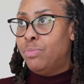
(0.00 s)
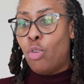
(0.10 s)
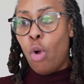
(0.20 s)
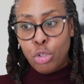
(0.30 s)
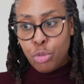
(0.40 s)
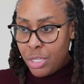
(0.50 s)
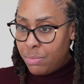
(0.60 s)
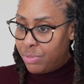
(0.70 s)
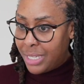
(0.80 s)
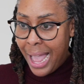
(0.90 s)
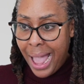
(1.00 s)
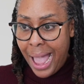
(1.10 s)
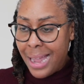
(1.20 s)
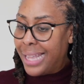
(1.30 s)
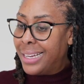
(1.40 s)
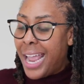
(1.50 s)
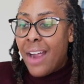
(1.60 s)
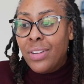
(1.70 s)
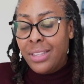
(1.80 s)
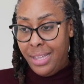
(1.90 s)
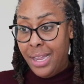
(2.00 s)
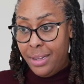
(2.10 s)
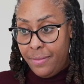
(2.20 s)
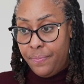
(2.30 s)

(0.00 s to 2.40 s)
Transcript: groceries high, like everything.